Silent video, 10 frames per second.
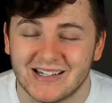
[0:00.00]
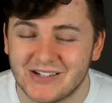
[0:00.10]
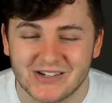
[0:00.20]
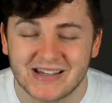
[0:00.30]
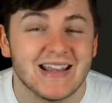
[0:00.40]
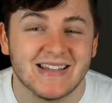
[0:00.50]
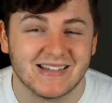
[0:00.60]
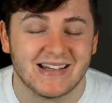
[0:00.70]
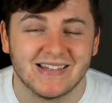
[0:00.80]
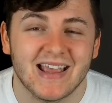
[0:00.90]
It's
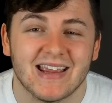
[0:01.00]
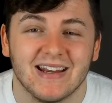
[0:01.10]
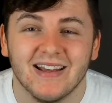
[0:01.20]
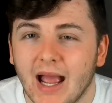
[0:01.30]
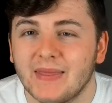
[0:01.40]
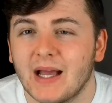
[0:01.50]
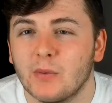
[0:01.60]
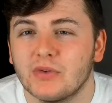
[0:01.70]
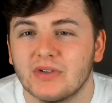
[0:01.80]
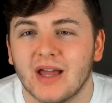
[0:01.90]
insane. And that
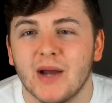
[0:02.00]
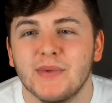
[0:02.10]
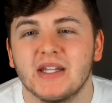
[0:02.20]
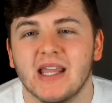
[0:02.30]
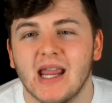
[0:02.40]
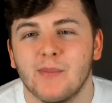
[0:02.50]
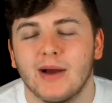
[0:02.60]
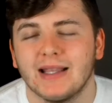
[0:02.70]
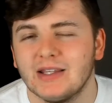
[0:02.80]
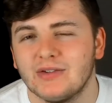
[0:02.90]
was the time in the game
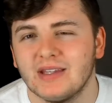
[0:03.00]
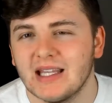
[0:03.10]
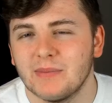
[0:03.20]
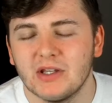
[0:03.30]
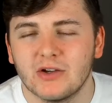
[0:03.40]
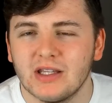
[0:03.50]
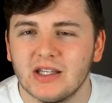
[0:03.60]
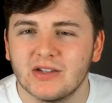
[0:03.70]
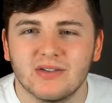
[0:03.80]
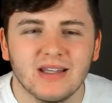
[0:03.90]
where you see him.
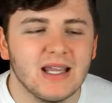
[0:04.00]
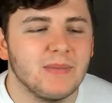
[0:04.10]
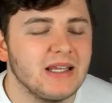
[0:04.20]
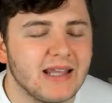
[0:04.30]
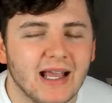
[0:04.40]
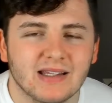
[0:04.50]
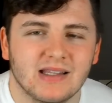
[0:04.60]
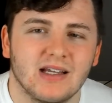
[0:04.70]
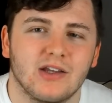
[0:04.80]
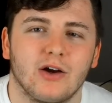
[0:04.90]
You see him. He gets
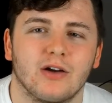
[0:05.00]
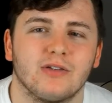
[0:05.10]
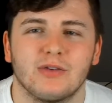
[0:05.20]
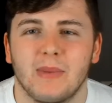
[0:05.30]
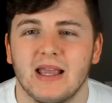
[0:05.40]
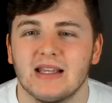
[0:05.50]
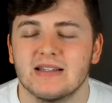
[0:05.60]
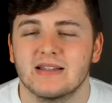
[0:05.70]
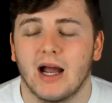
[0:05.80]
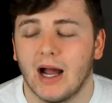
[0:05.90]
that yard of
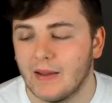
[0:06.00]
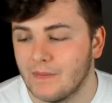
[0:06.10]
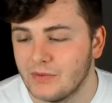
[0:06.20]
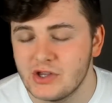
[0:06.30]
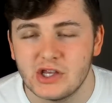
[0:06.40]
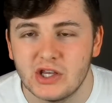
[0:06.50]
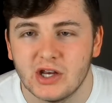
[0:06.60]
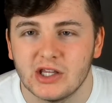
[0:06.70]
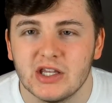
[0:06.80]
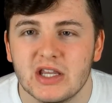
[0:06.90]
space, and
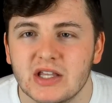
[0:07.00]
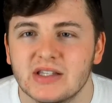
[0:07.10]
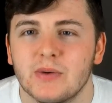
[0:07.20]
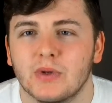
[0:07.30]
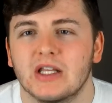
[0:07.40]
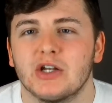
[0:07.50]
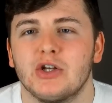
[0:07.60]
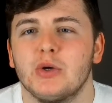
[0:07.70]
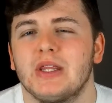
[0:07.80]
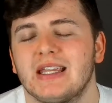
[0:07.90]
you see what he can
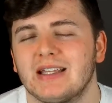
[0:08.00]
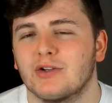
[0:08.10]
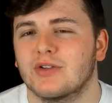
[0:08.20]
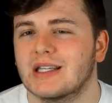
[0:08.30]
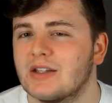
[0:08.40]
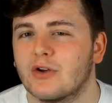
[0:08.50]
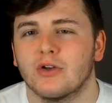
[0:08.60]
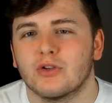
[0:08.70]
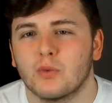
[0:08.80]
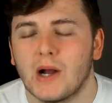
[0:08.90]
do with it. He looks like he's got
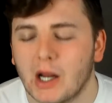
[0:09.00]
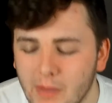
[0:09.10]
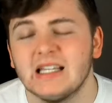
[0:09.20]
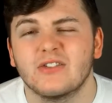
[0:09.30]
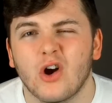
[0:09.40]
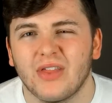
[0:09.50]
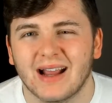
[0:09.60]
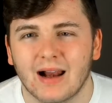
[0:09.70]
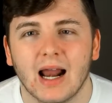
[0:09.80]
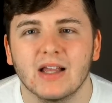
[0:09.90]
the swagger back. He's got that
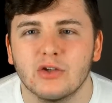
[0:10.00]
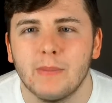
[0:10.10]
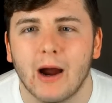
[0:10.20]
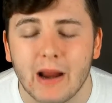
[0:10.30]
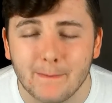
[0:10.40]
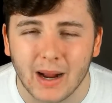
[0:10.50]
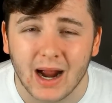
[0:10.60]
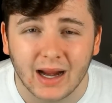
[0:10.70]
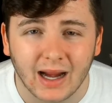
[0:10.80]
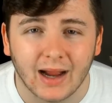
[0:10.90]
class about him back.